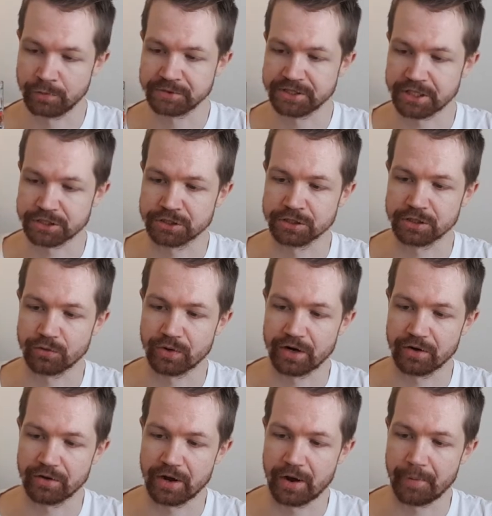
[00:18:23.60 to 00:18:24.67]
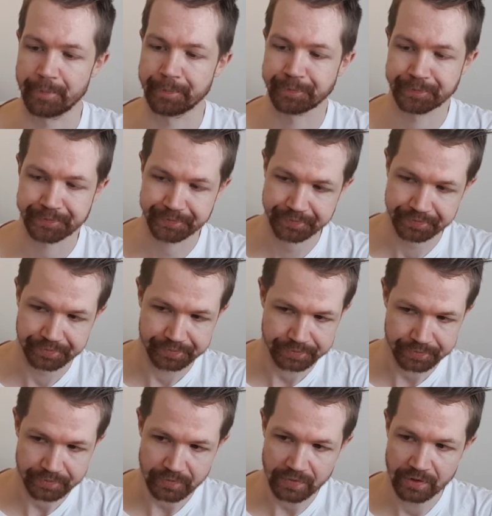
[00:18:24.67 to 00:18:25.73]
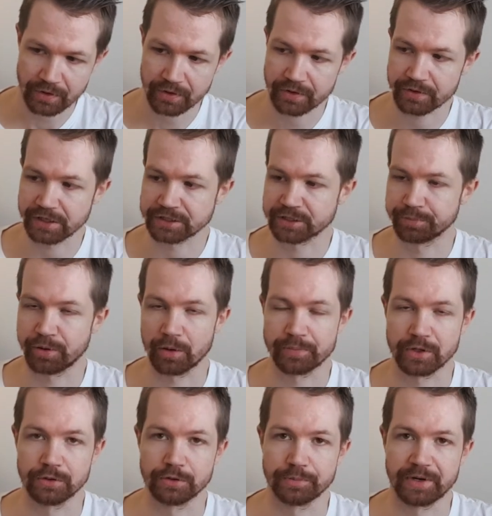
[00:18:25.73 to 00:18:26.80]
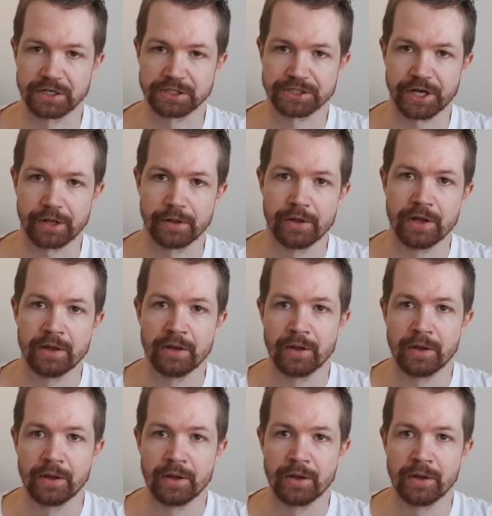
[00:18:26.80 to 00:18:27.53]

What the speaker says: Saxony, where that's a popular beer style.